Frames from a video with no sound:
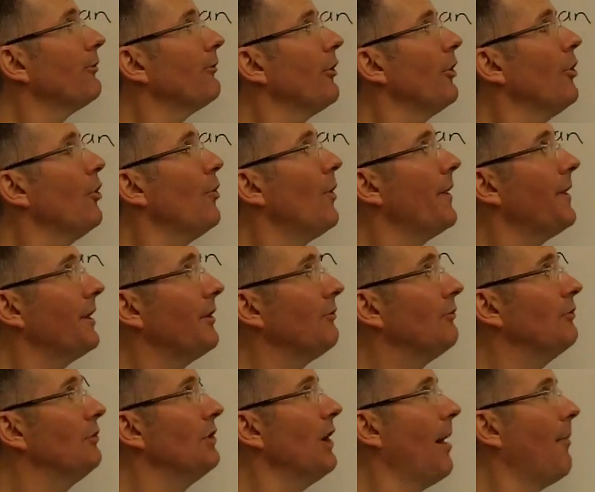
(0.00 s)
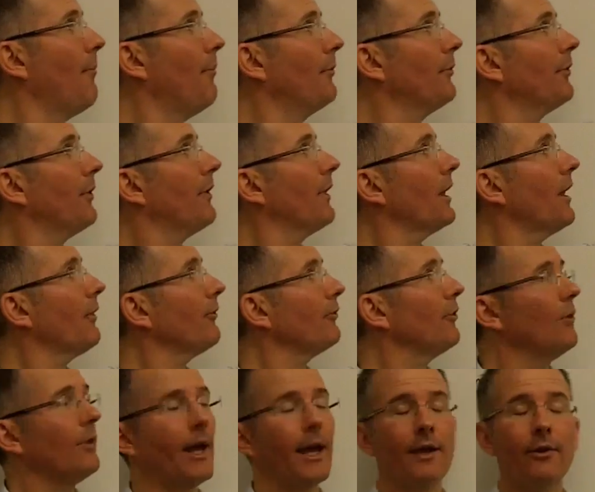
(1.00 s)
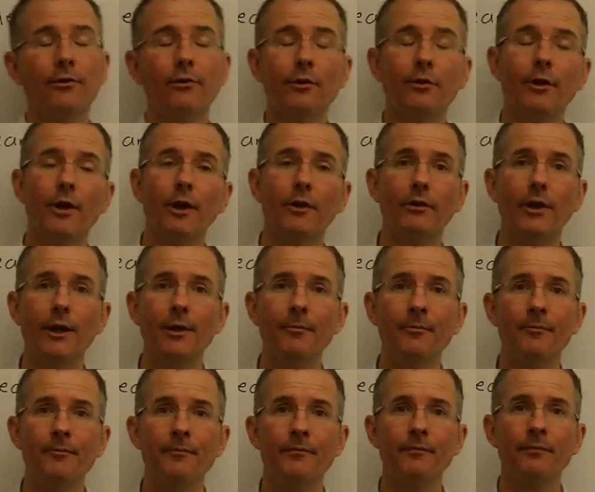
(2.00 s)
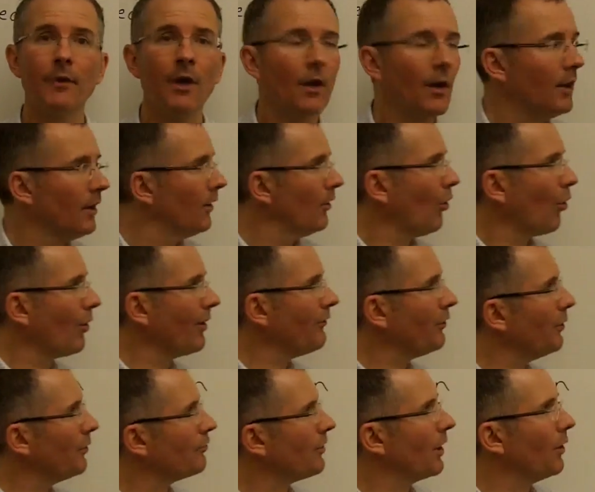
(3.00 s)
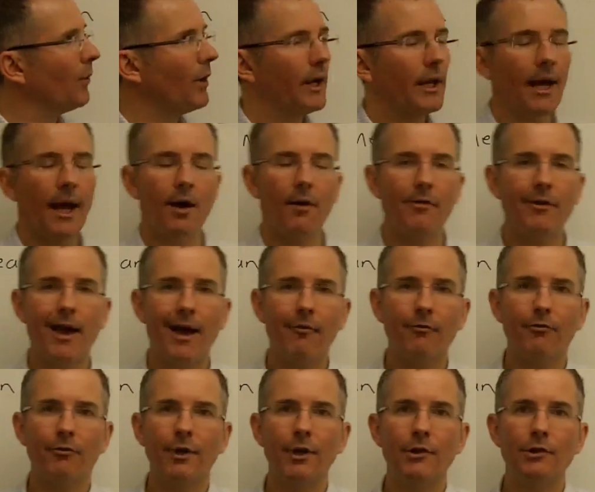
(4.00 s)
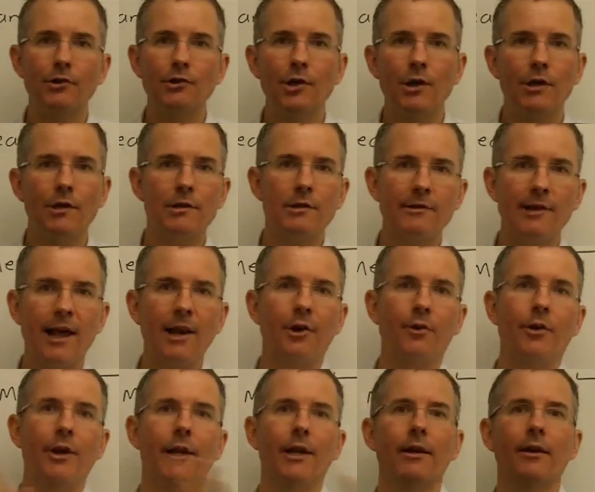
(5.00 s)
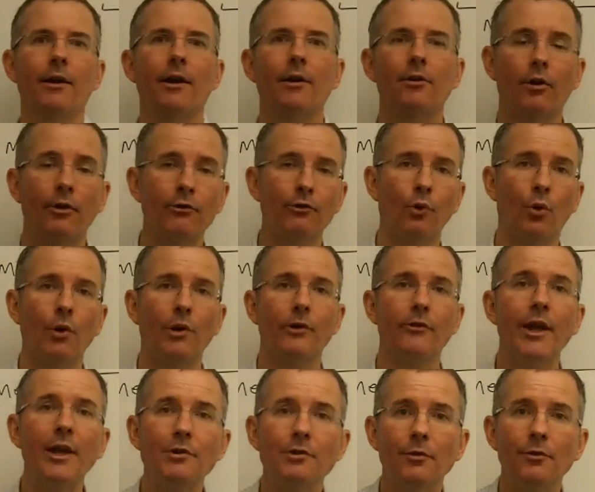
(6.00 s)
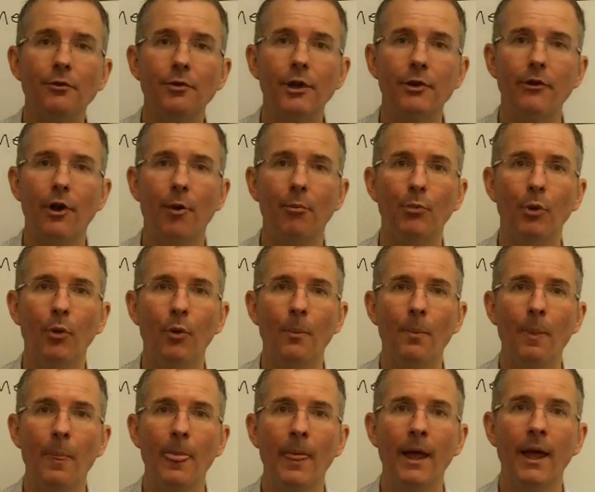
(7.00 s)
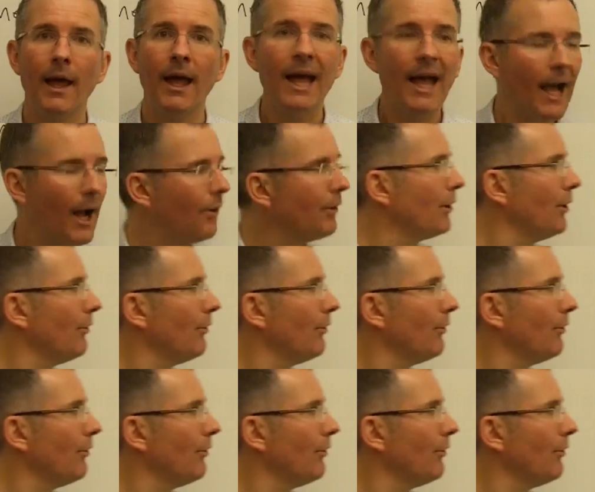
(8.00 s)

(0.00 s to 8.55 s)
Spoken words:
at 2 and then it's jumped the last 2 days to 30. Or if you were trying to work out the average salary across an organisation, for example, how